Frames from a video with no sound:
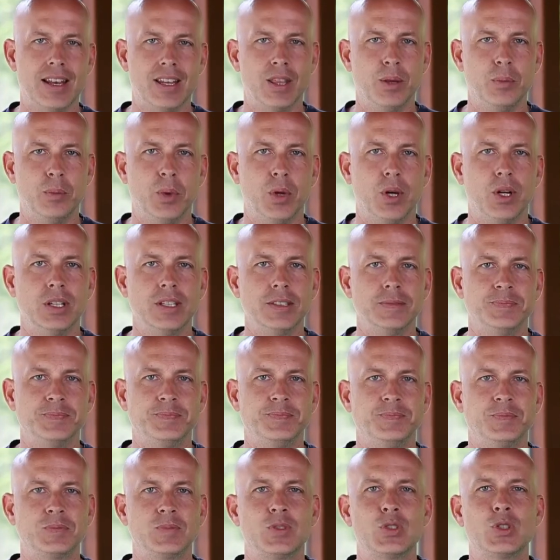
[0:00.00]
of the book,
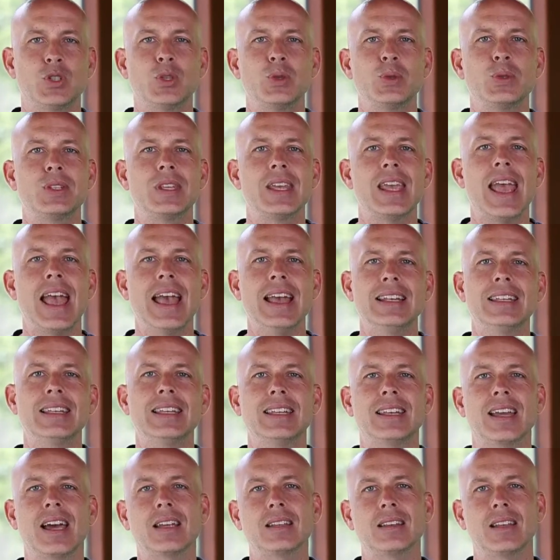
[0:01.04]
choose the
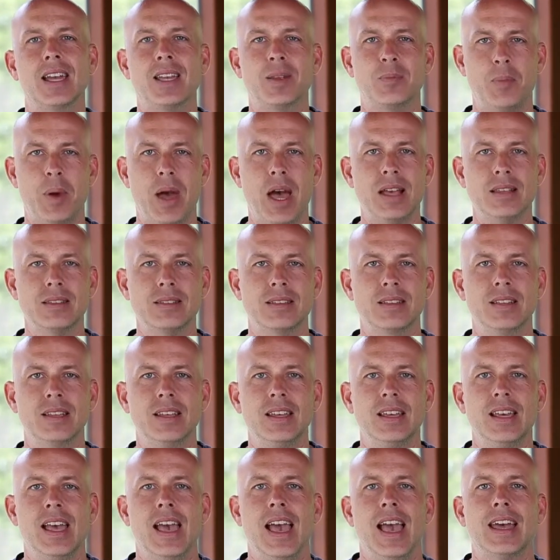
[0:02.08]
ending I like best,
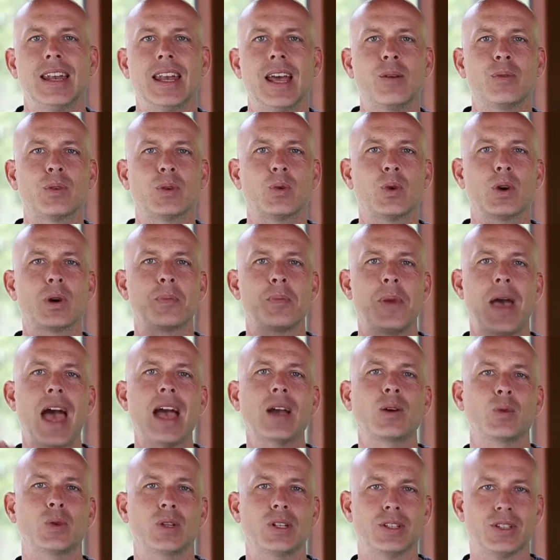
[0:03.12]
and I would work
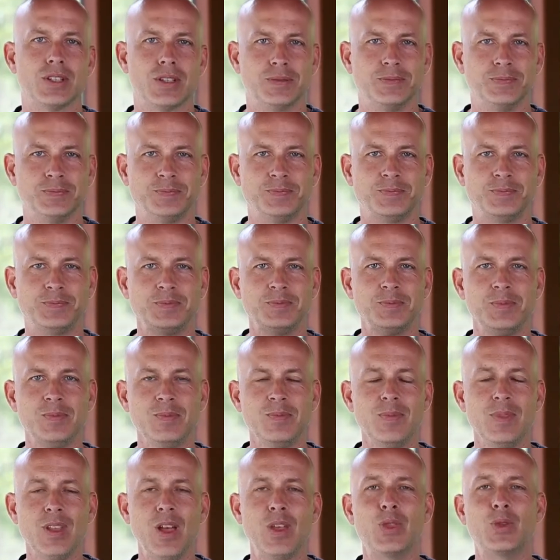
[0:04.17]
backwards
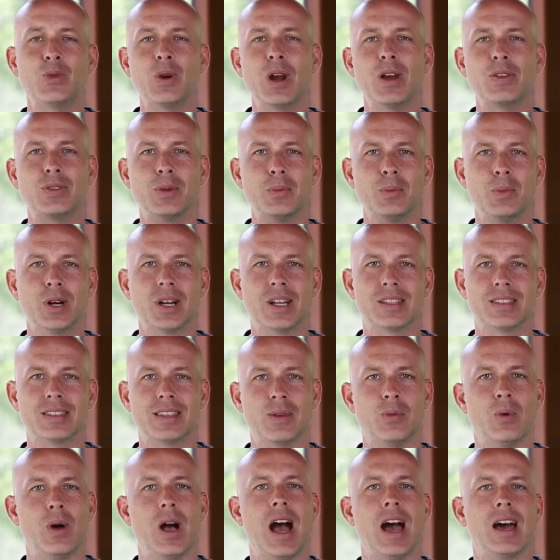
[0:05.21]
throughout the book and say,
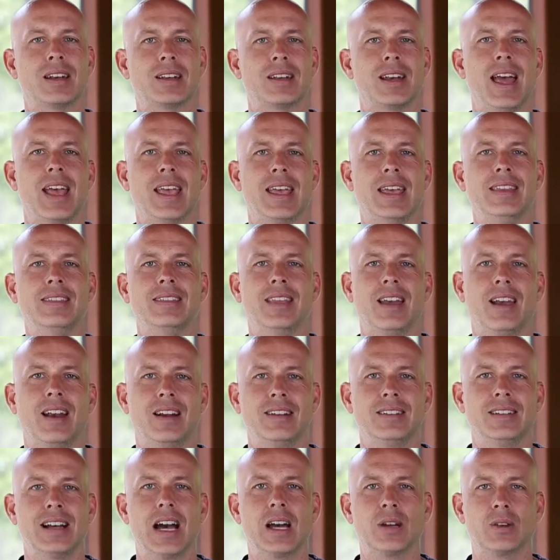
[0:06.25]
well, how did I get there?
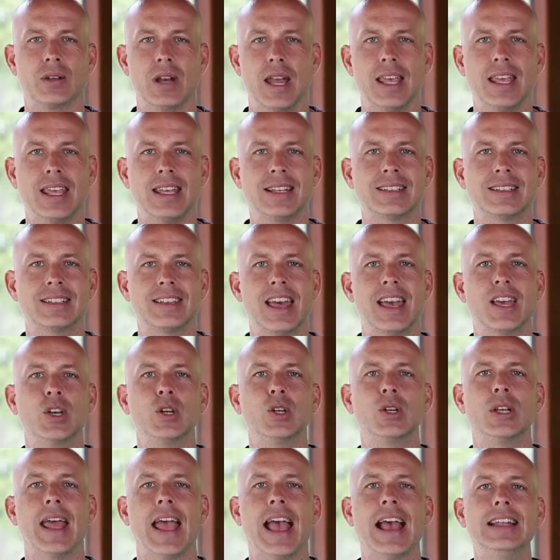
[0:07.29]
How did I get to that
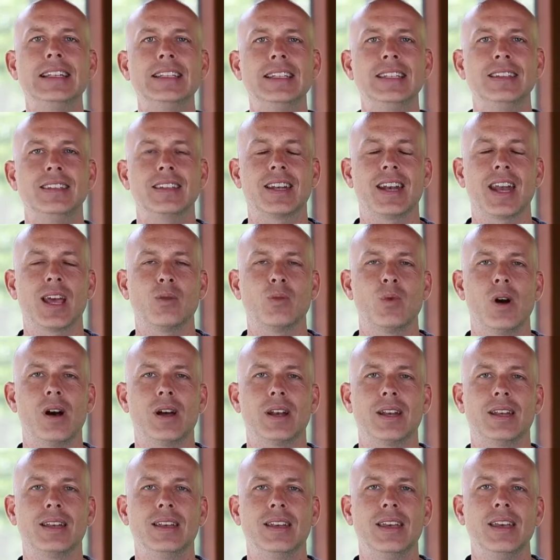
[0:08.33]
good ending that I
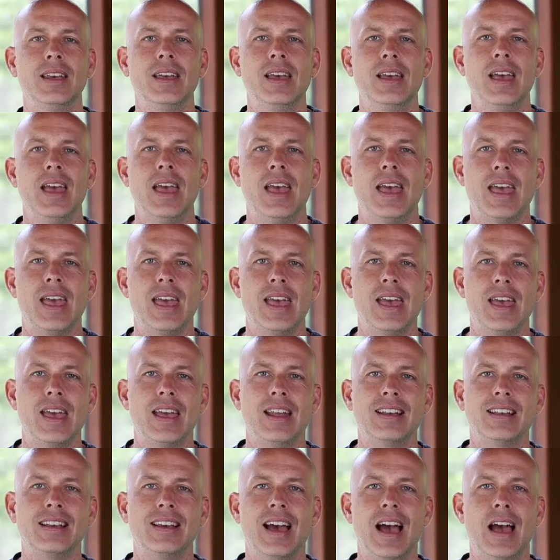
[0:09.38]
wanted?
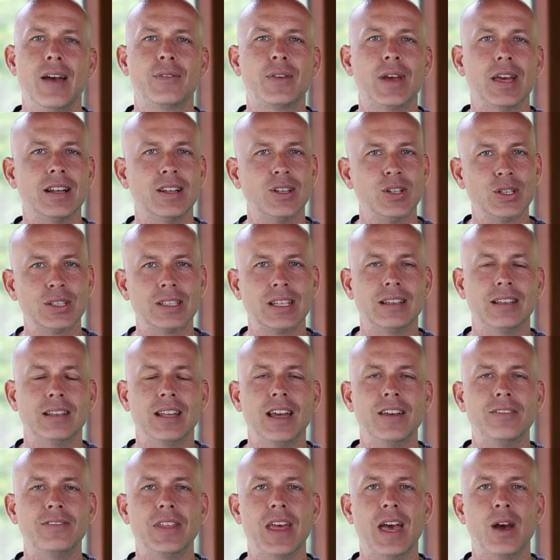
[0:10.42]
And I've kind of looked at
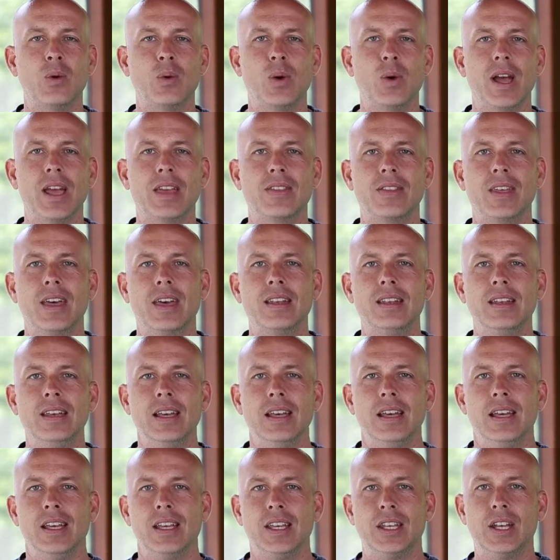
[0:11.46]
life that way, that,
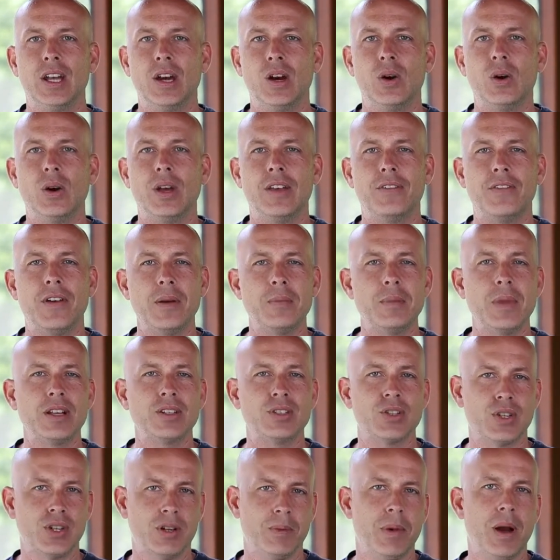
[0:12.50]
if I'm not
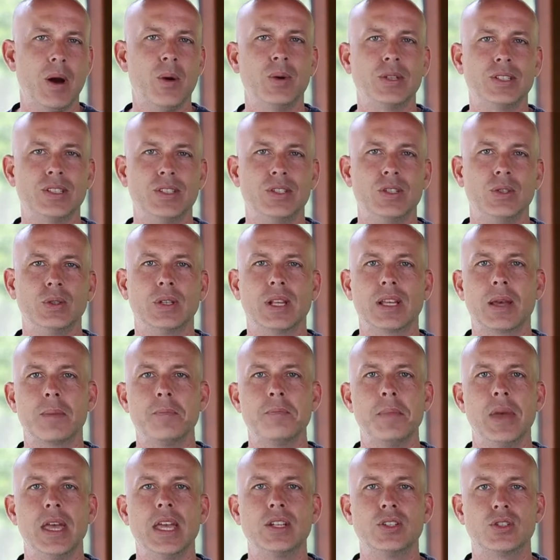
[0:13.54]
sure about what to do, like a
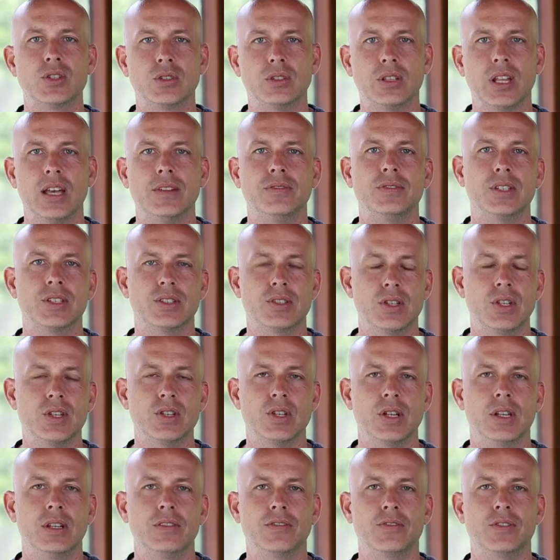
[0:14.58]
major life
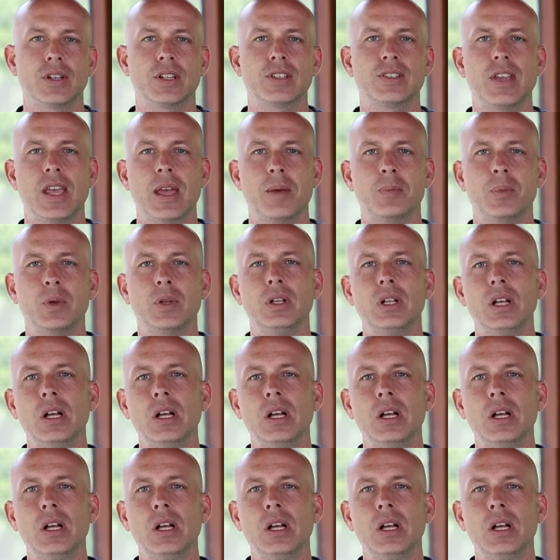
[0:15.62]
decision. For example,